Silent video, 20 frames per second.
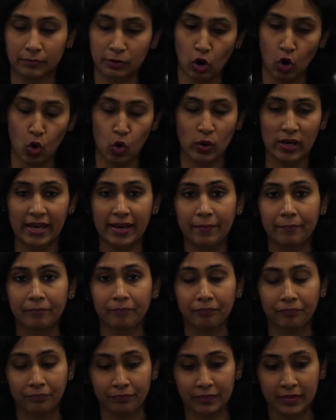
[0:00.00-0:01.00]
Okay.
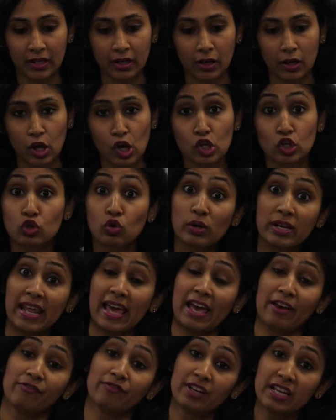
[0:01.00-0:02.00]
So in
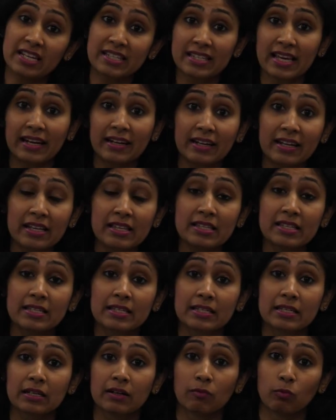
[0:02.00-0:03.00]
every
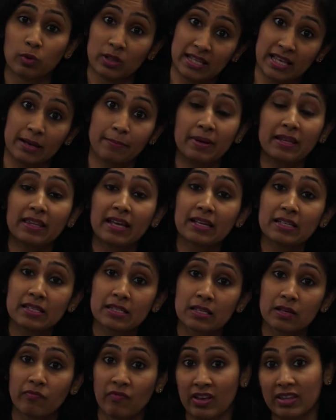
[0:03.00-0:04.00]
sentence, will there be
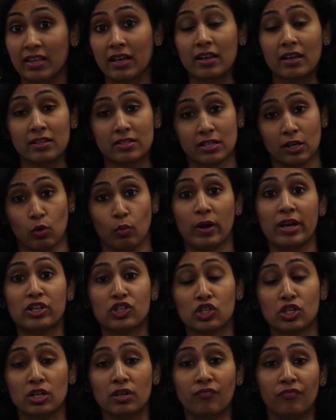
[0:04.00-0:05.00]
this? Whether it's a
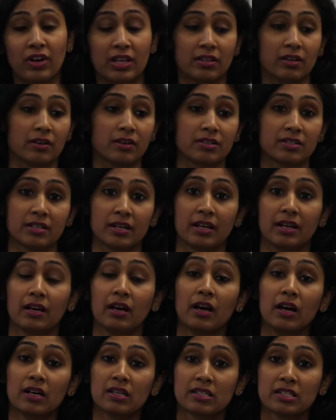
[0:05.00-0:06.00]
question, whether it's a
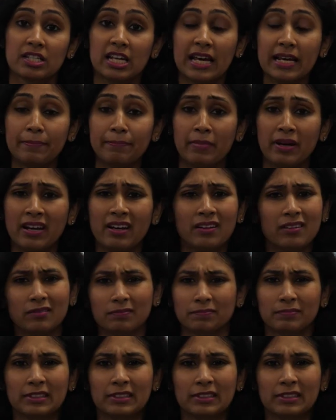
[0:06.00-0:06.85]
statement.